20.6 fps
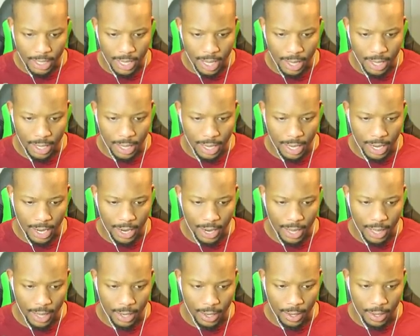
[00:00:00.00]
there's nothing in here
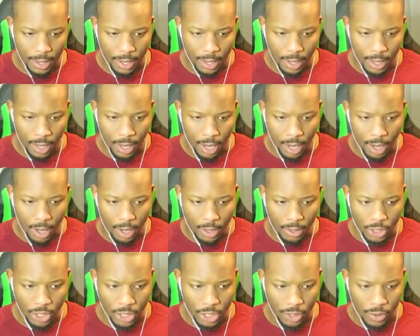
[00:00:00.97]
either.
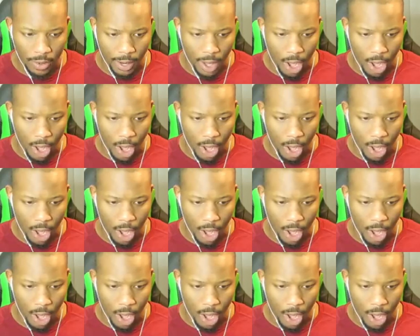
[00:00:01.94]
All just